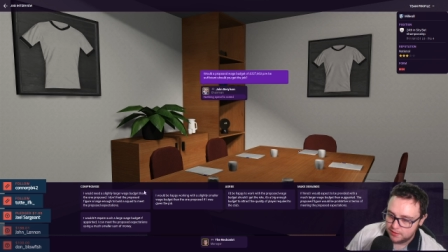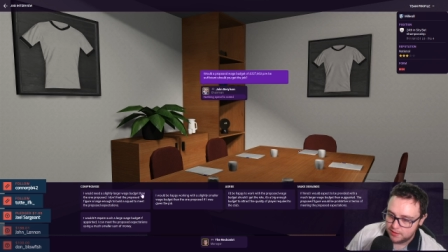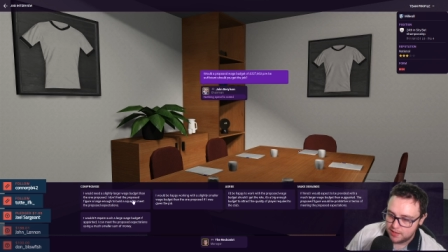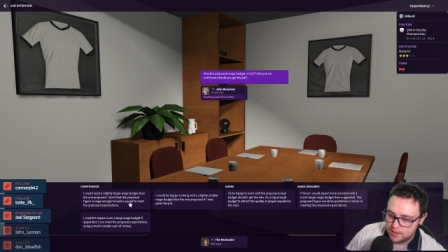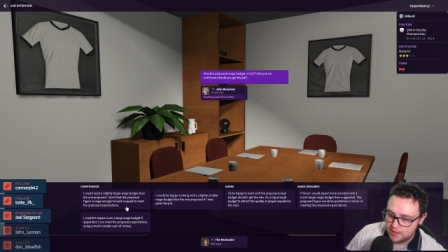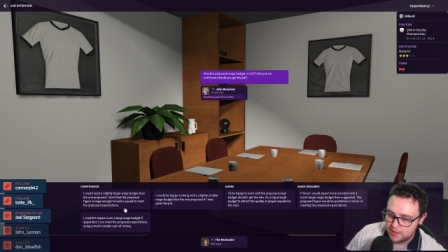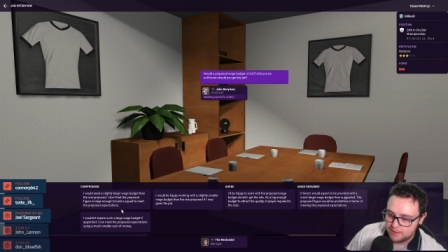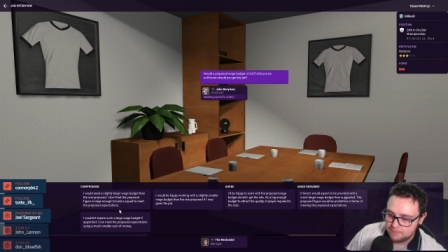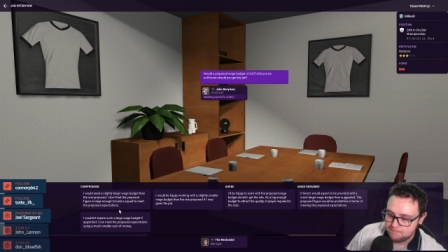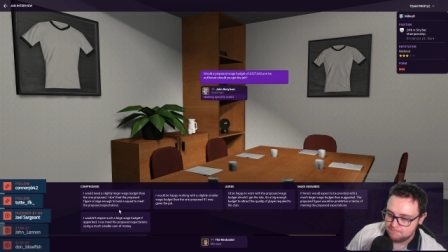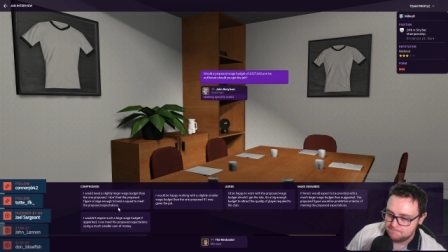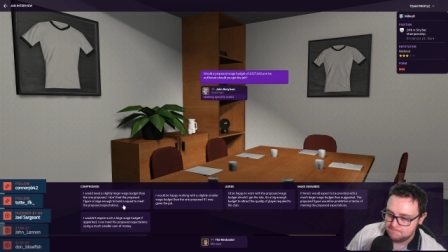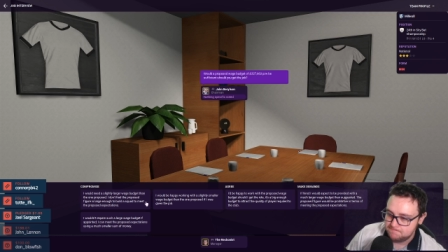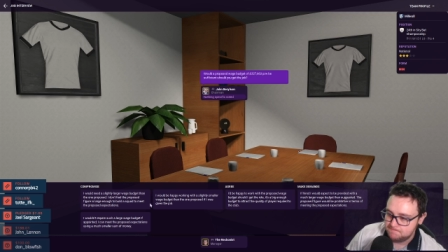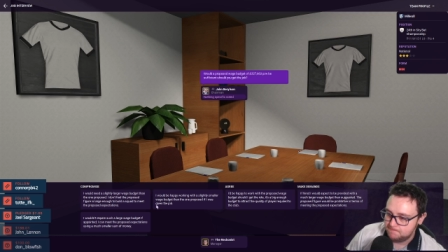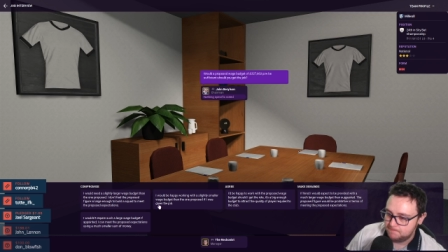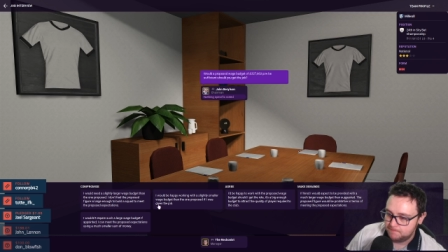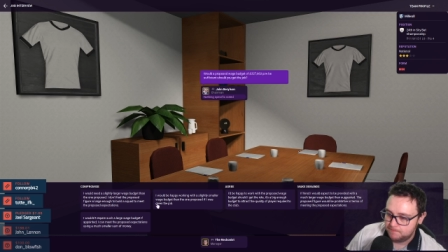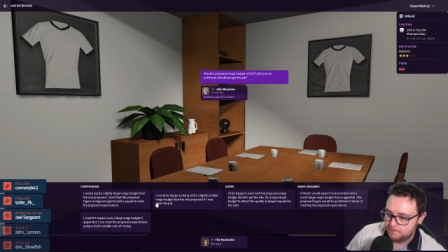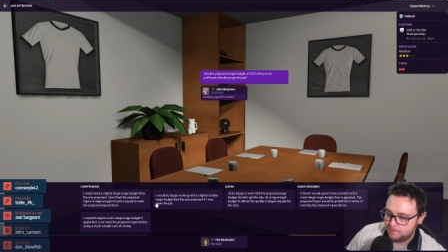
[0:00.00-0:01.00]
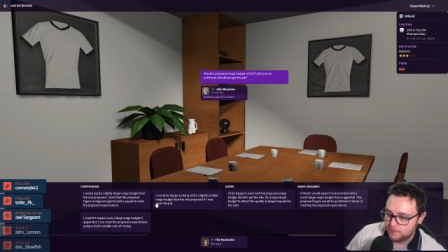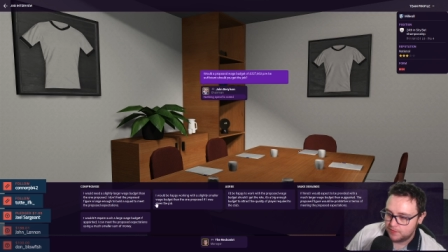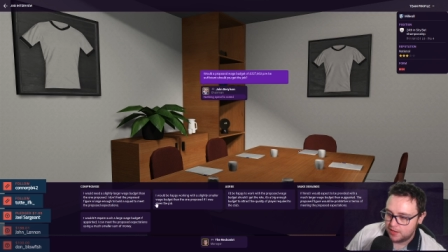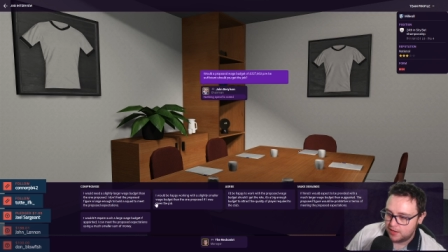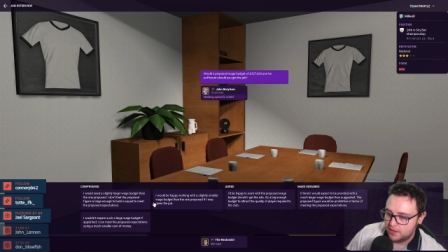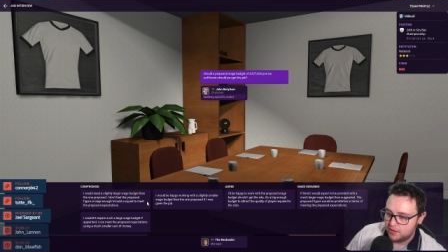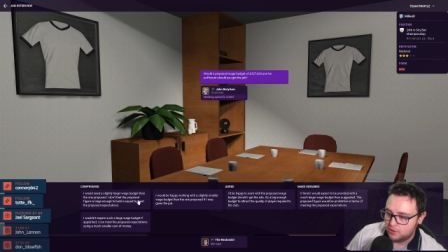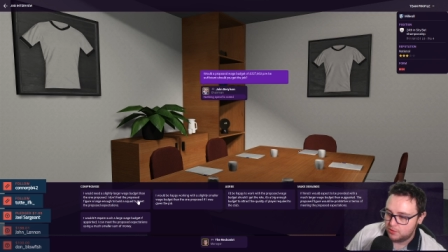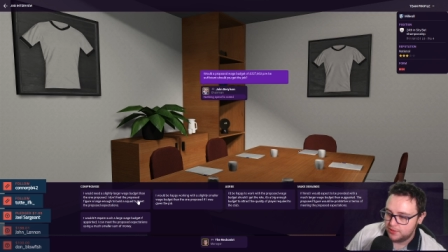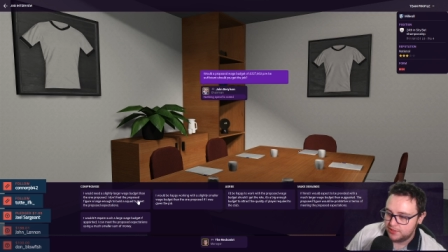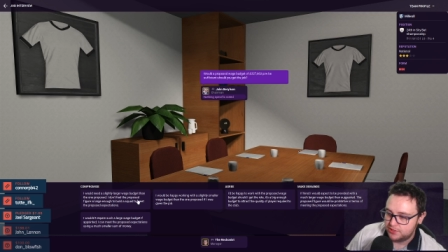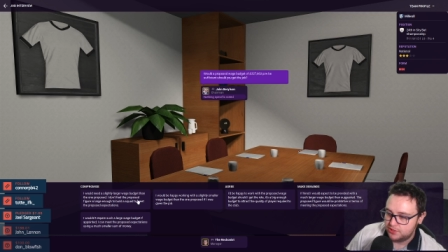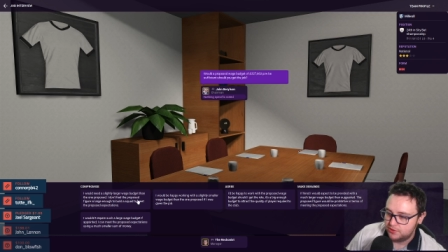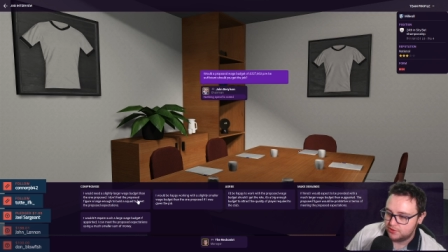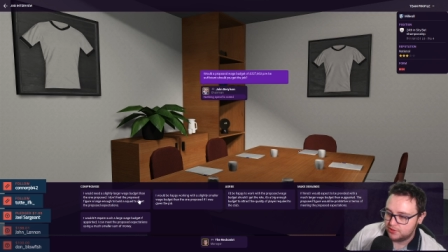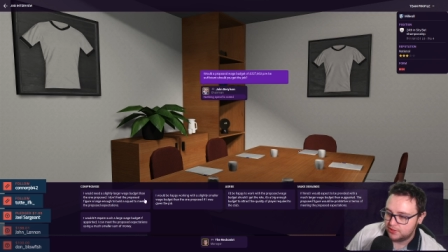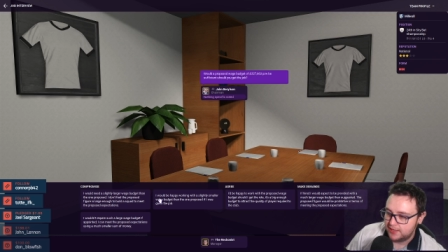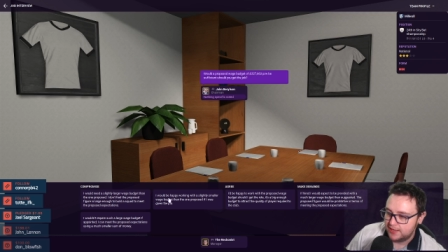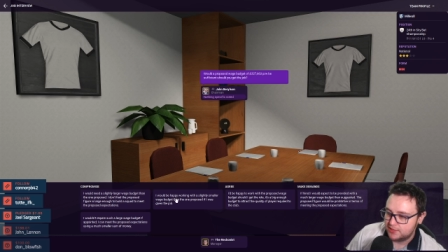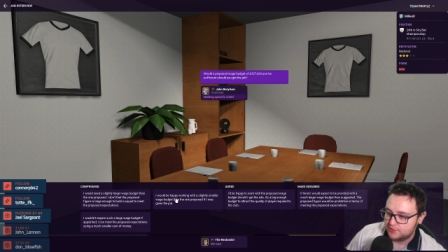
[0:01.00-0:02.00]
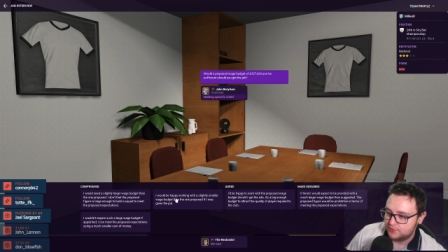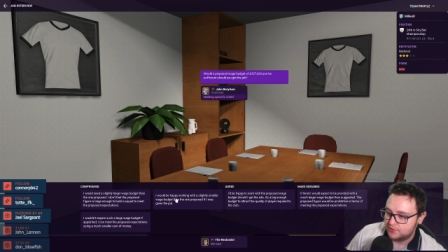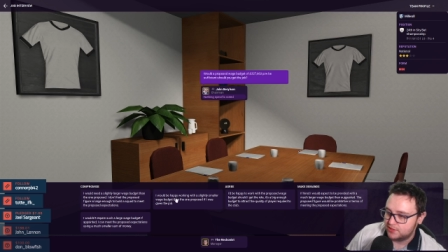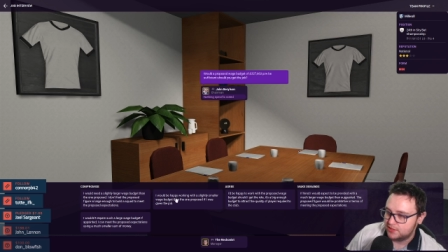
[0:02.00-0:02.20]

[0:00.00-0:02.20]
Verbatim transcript: Um, I always usually ask for